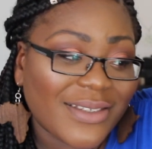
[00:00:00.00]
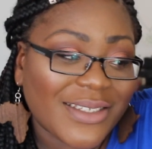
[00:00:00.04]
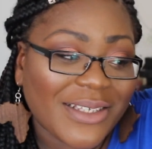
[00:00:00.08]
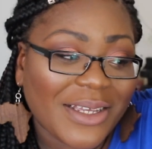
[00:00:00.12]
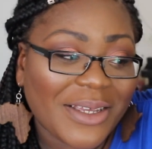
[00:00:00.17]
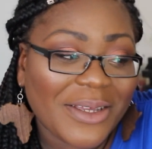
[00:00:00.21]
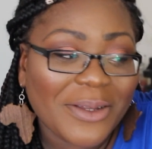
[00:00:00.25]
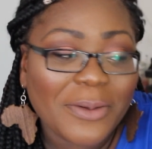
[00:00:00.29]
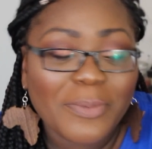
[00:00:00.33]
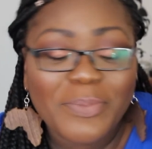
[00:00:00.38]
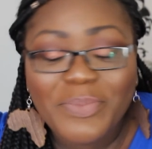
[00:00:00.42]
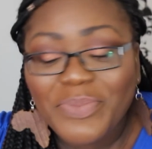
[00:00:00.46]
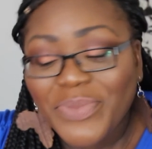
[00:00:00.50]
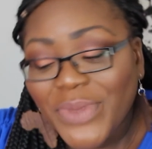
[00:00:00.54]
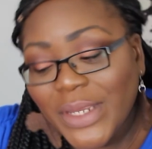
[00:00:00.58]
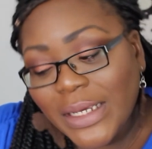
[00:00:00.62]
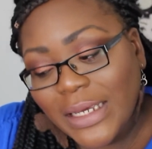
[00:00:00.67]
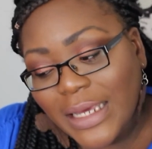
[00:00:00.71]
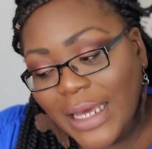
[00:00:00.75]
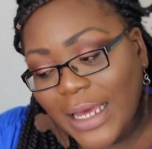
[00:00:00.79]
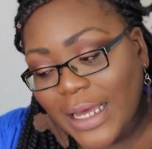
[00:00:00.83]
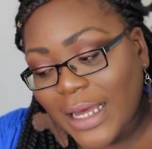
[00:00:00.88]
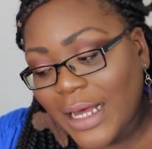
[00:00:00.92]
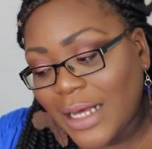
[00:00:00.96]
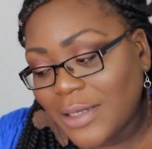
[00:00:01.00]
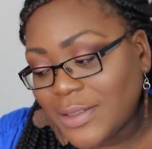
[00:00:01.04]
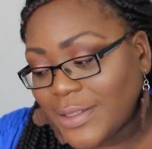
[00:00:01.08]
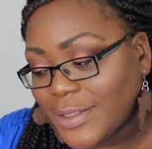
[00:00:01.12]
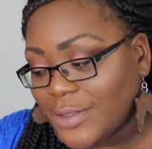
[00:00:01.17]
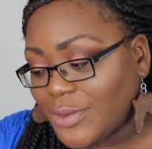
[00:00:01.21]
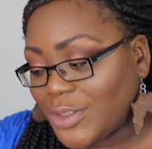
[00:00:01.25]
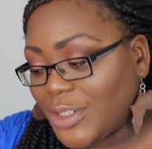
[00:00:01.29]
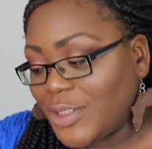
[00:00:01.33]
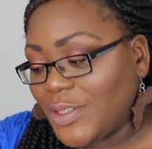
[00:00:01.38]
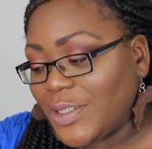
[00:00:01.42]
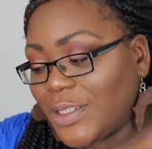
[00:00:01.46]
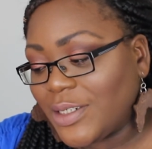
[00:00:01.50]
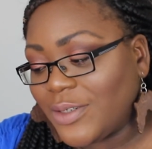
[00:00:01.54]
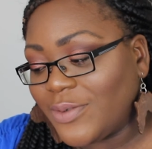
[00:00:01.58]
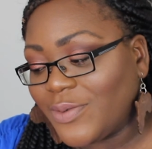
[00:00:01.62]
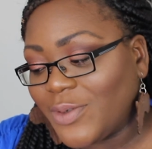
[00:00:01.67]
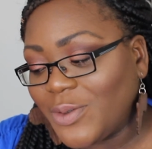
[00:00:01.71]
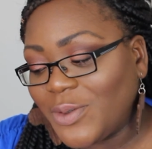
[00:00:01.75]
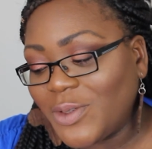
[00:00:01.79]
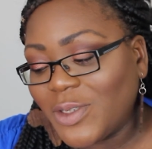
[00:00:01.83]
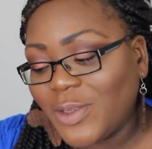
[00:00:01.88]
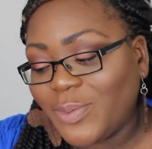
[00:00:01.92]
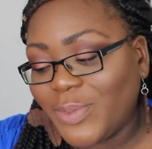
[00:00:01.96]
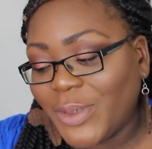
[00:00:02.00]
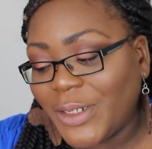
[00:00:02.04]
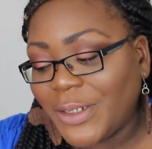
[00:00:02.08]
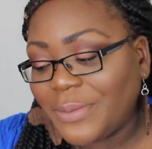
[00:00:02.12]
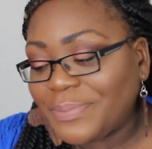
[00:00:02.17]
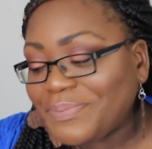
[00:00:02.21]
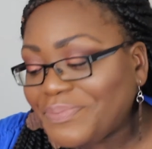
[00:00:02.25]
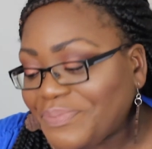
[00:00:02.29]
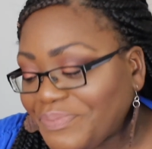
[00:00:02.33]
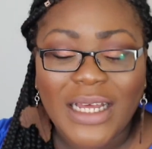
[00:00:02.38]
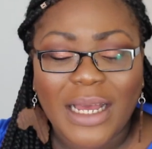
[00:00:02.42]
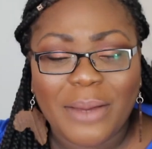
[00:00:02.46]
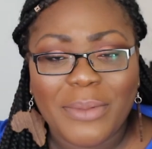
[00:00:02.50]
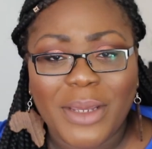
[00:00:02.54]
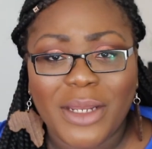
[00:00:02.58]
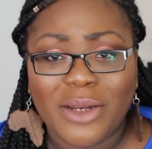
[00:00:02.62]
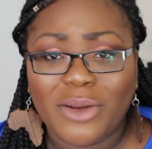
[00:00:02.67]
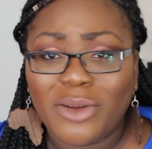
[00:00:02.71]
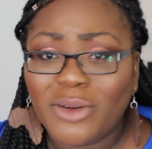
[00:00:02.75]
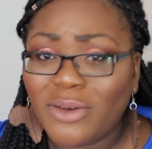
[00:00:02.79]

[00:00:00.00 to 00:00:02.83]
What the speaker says: So yeah, I'll still use it of course, but I mean,